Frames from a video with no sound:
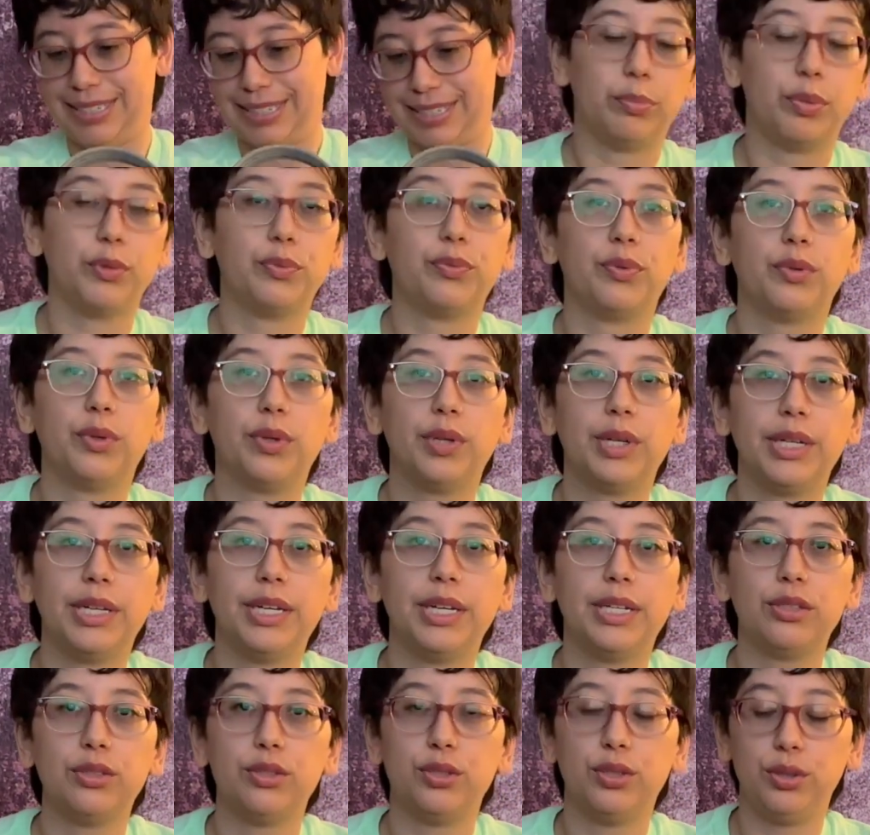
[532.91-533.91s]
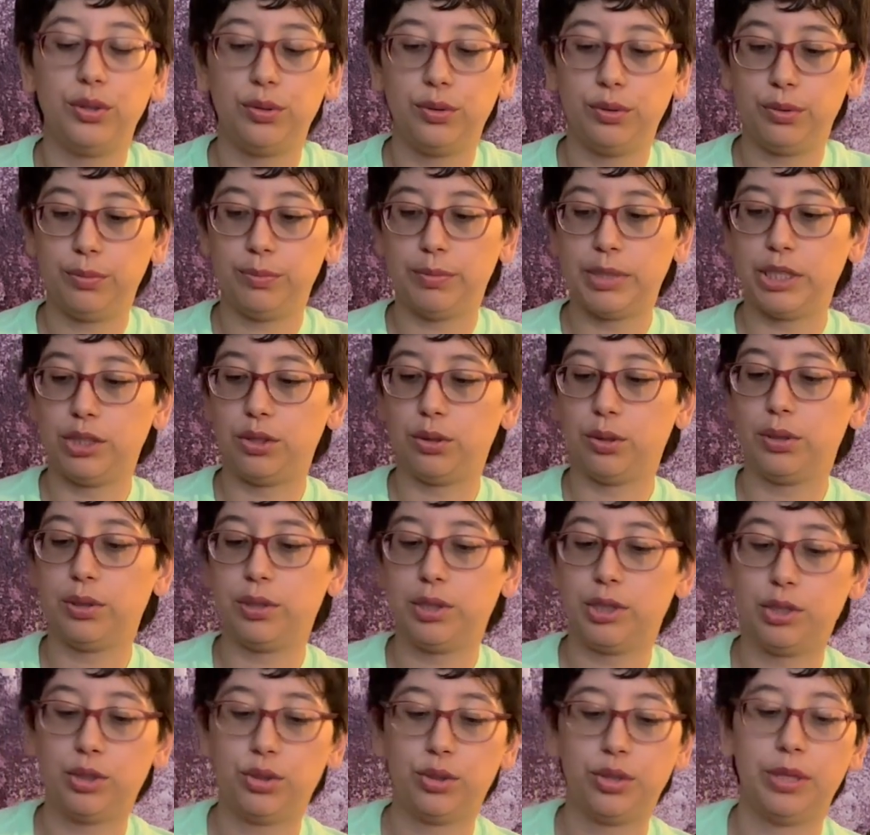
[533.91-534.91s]
Before I get to my
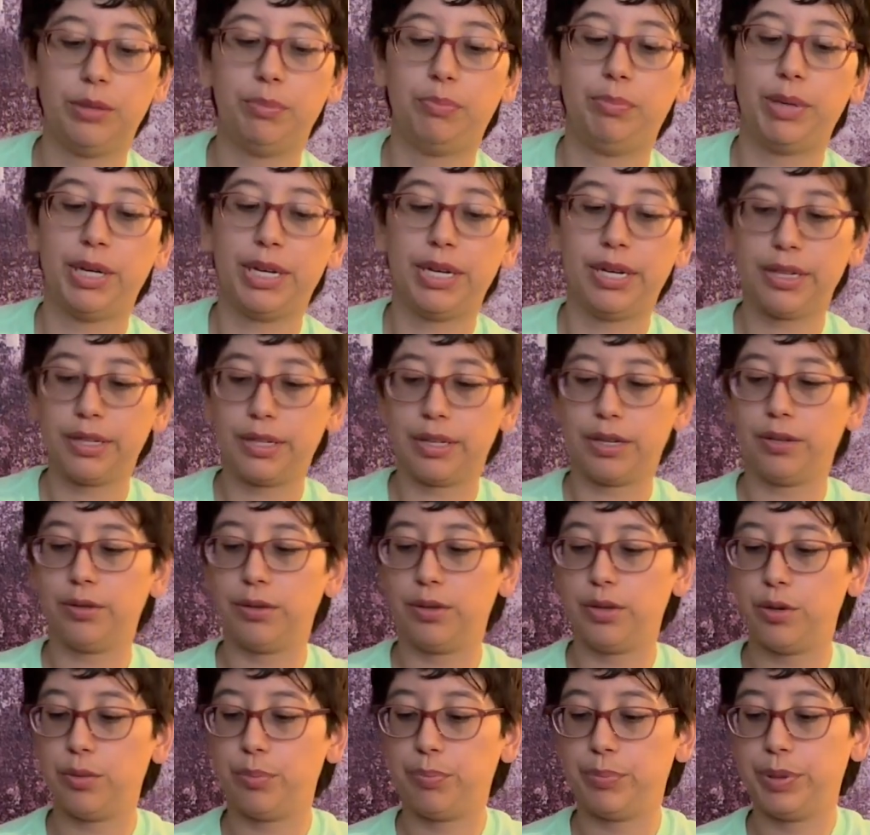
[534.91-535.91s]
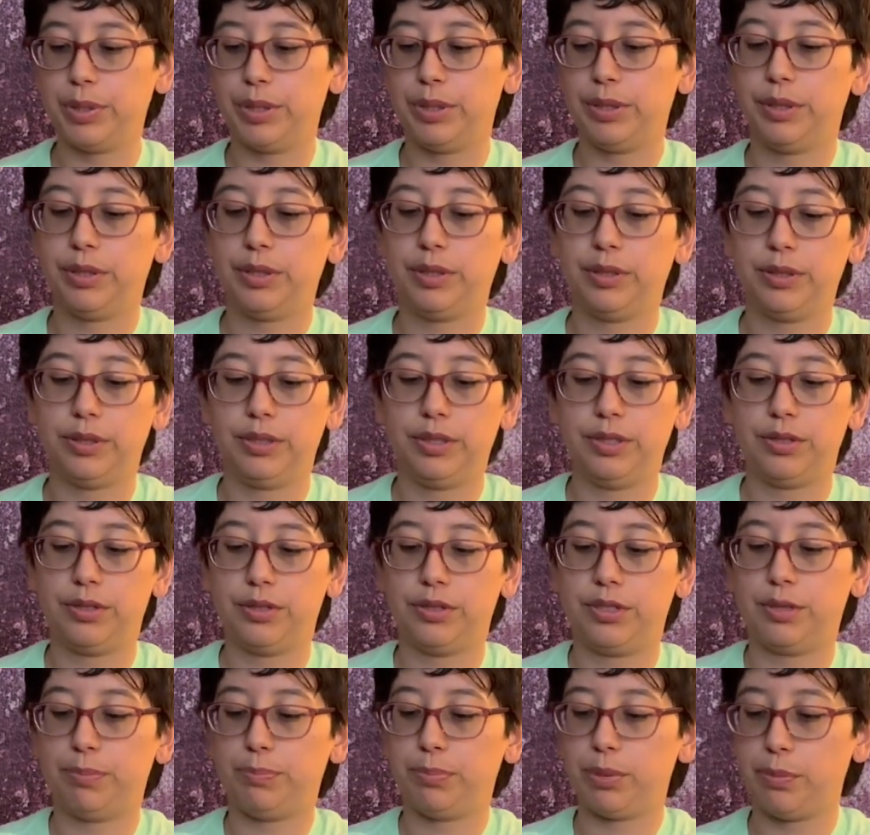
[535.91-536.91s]
toiletry bag, I'll open this
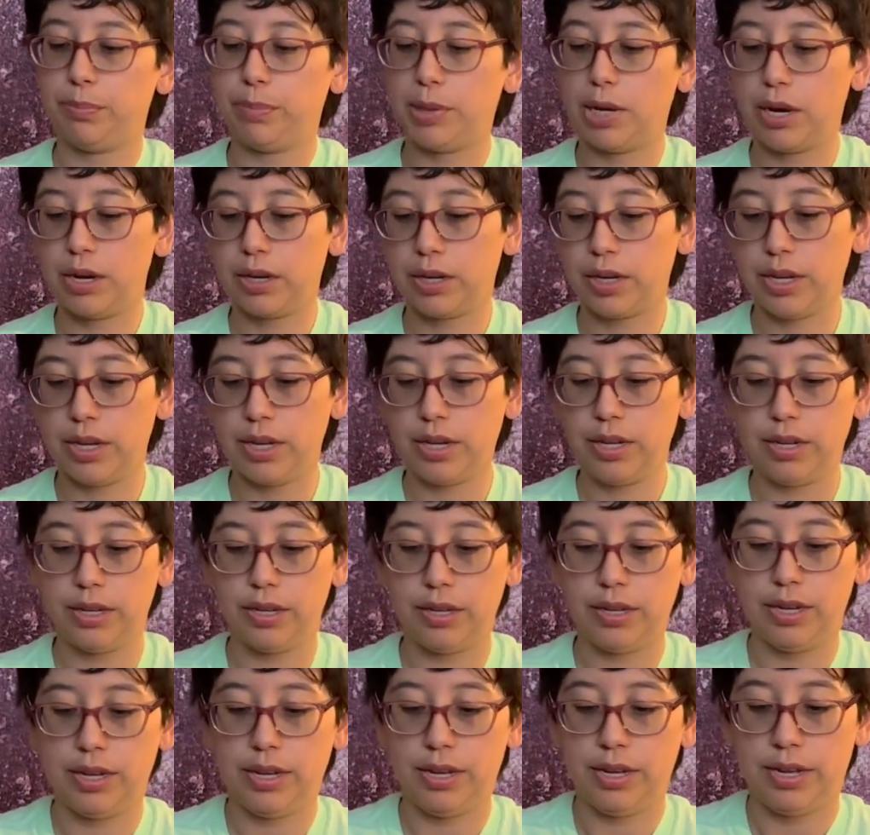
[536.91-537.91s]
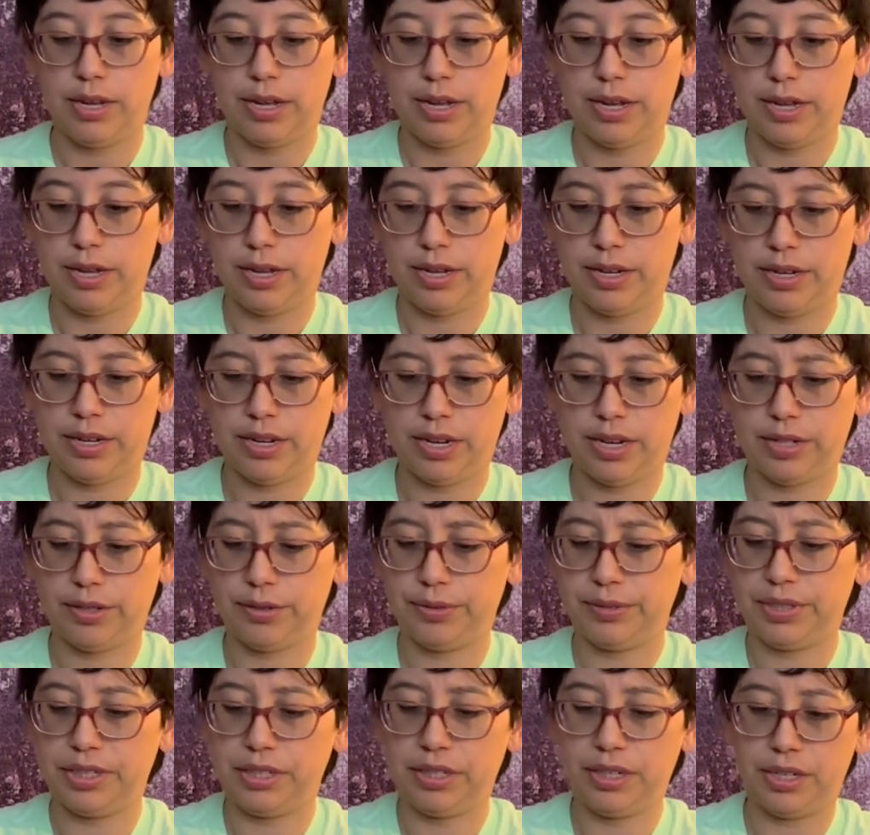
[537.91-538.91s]
zipper pocket, and I
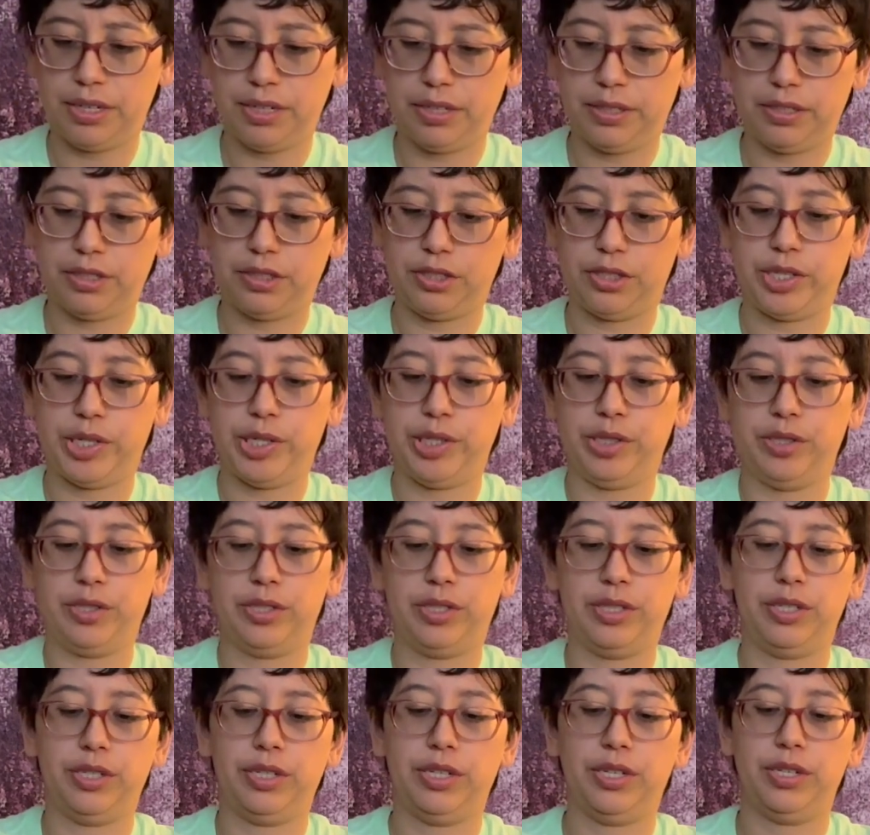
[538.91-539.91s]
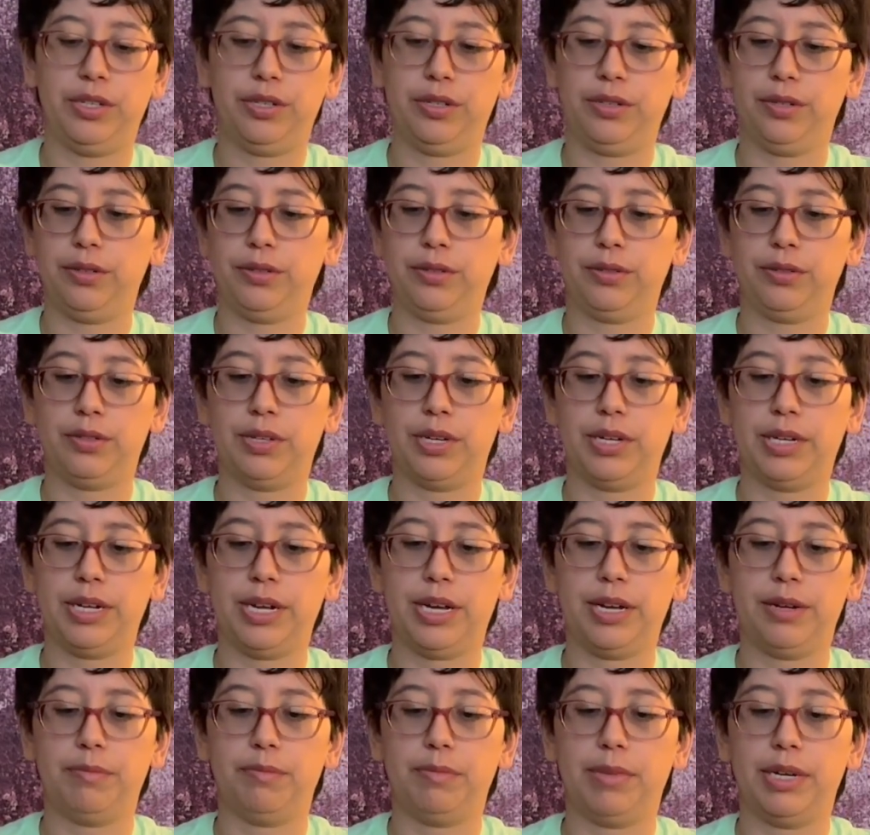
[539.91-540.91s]
don't think anything changed in here. I
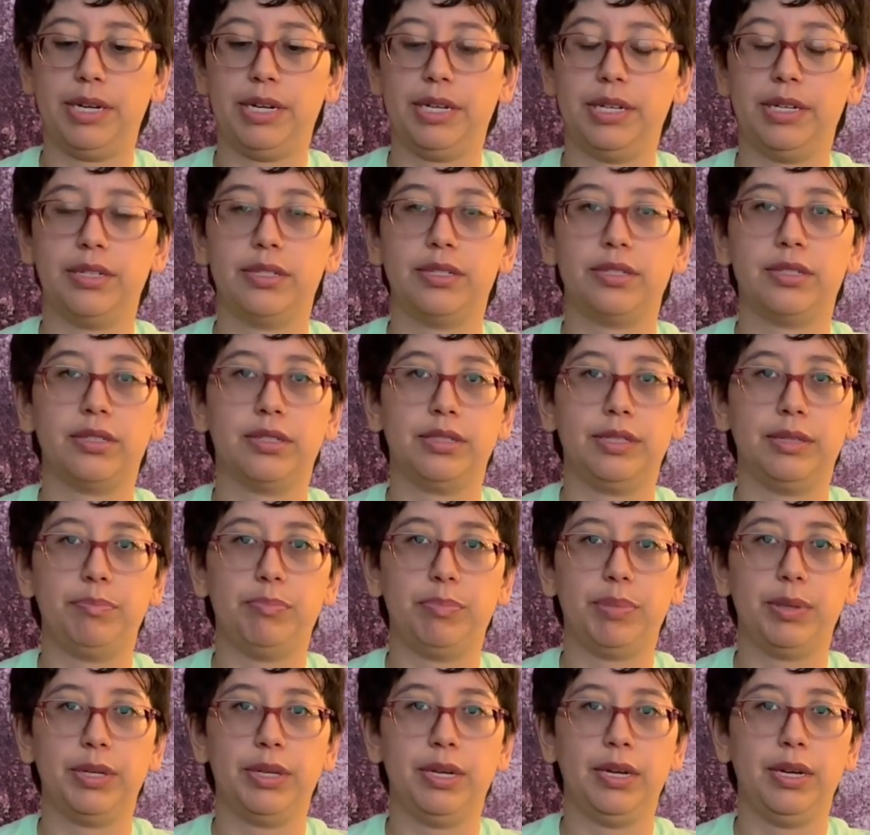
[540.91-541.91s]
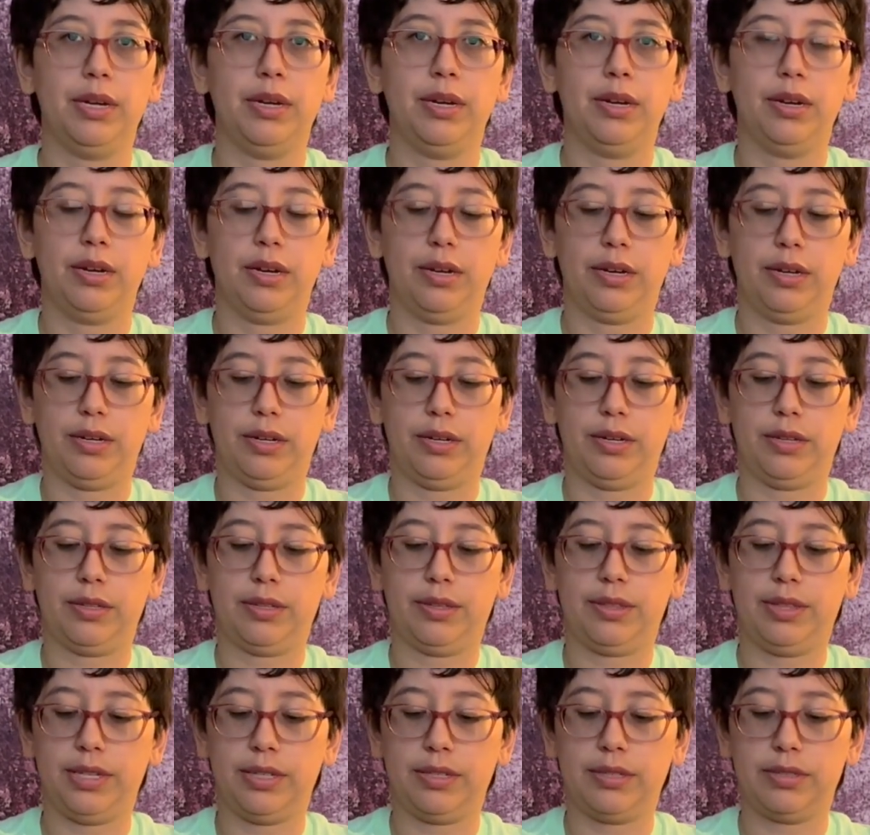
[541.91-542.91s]
had my sleep
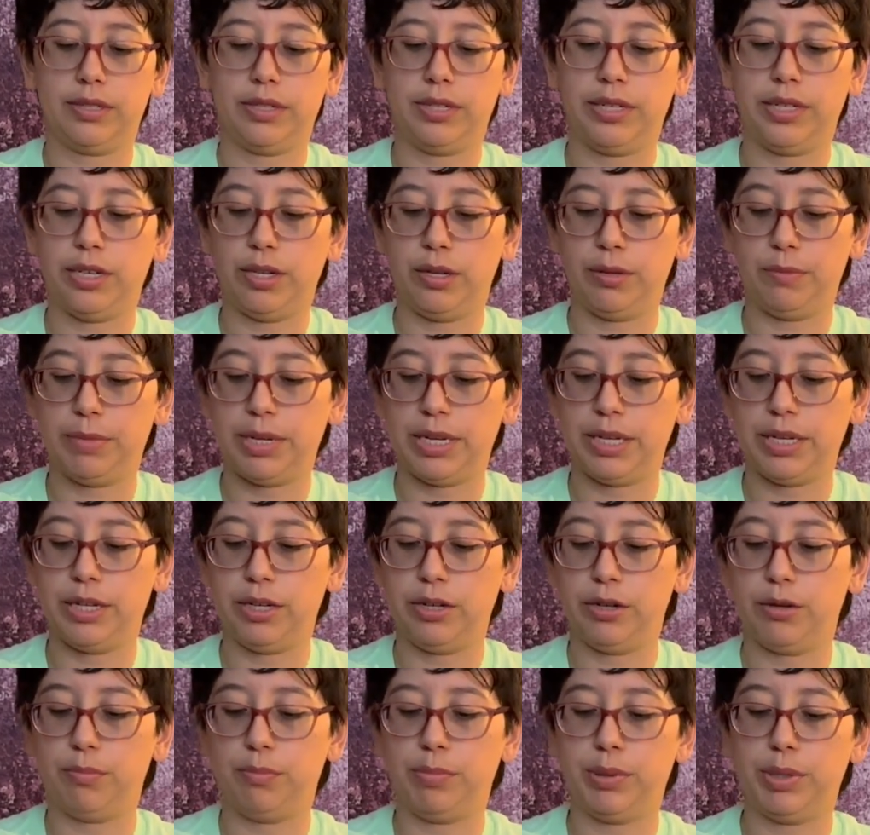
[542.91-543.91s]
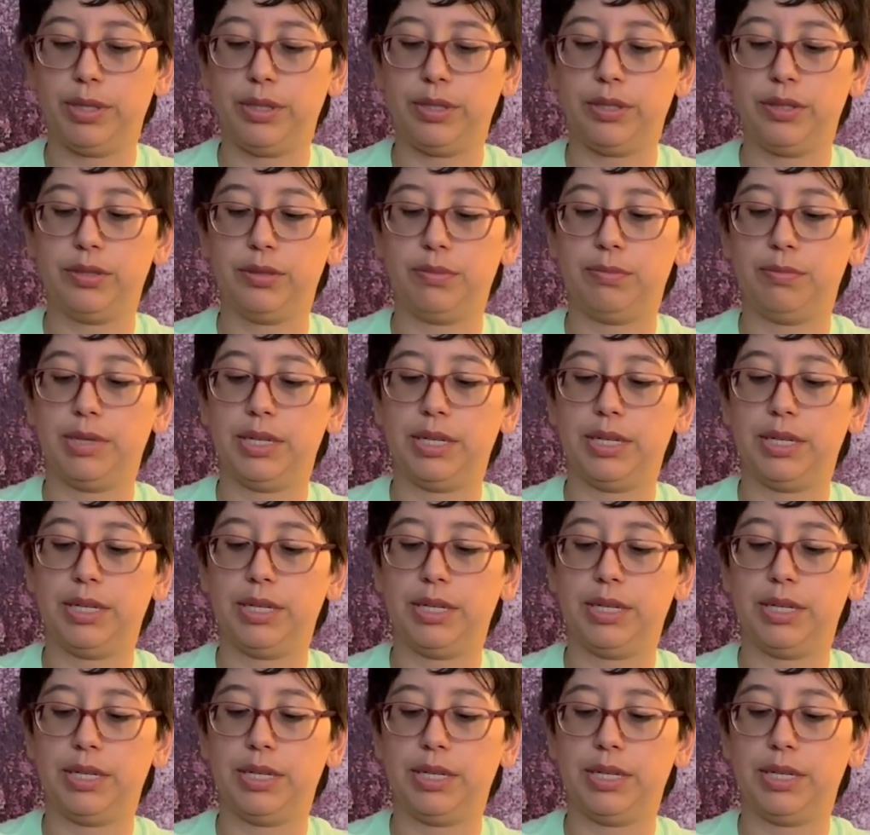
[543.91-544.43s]
things in here, my earbuds,